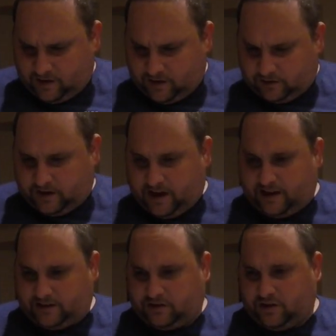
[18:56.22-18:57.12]
So
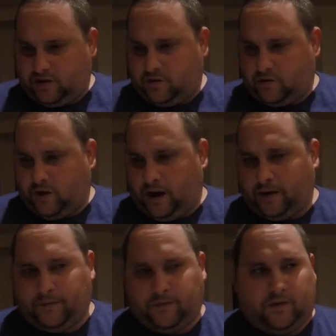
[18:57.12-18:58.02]
yeah, so
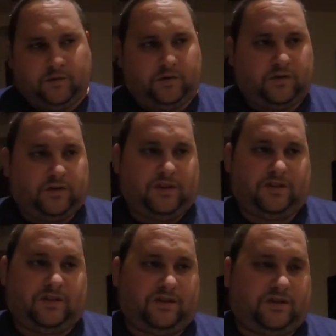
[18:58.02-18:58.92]
I'm going to do
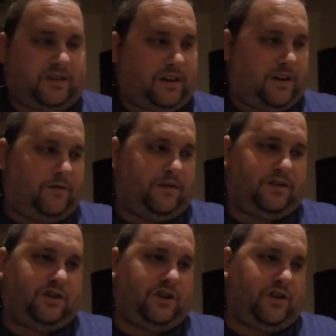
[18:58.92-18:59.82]
this. Is just like I wanted
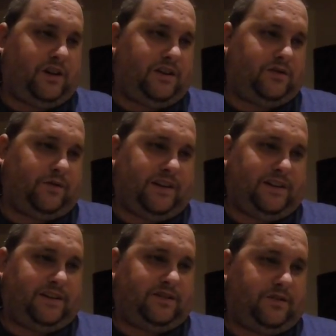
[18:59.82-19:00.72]
to show you guys what I
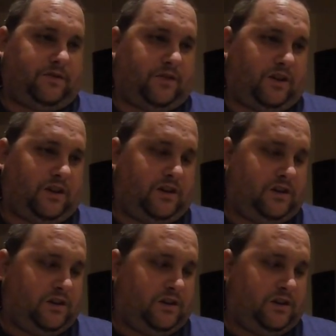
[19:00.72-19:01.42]
did so far.